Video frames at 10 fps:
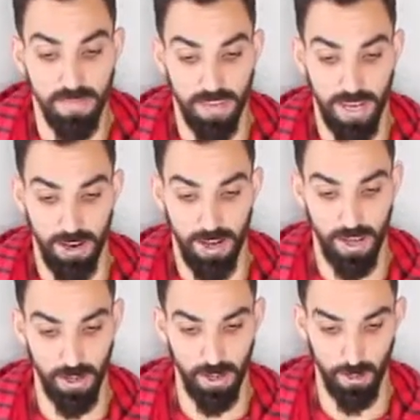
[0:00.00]
Now
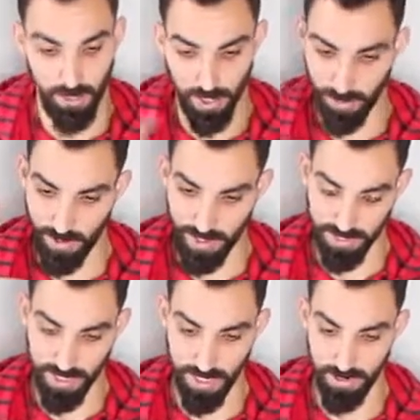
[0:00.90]
we don't
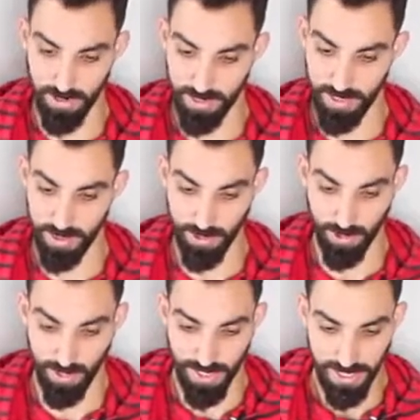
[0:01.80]
want to